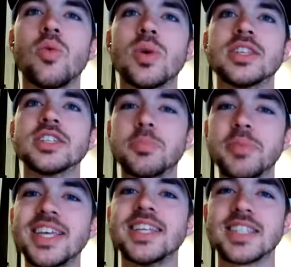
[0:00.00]
what the
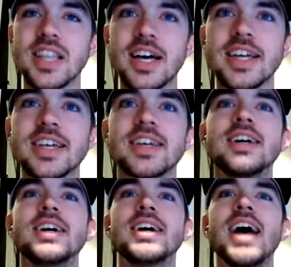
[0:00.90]
speed is like
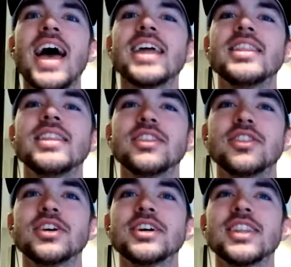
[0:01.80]
and
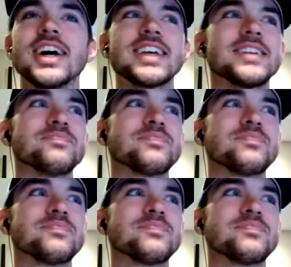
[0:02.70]
the like